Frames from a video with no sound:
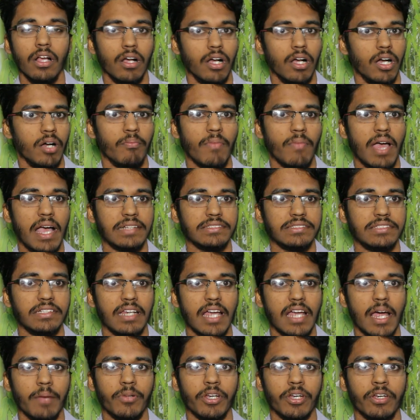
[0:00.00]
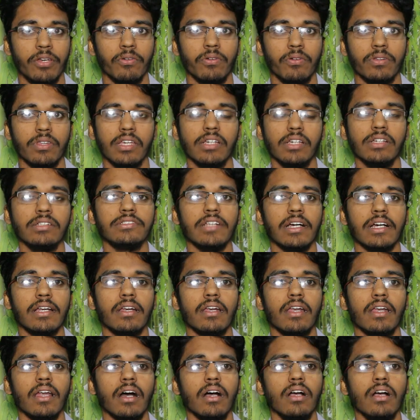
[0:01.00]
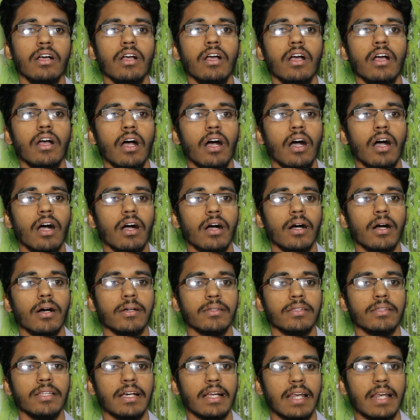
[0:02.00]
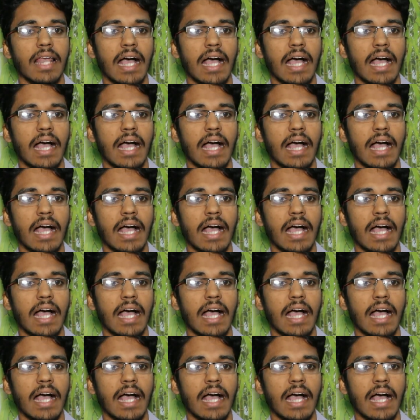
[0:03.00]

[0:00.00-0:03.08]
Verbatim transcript: uh, Max and aptitude things and the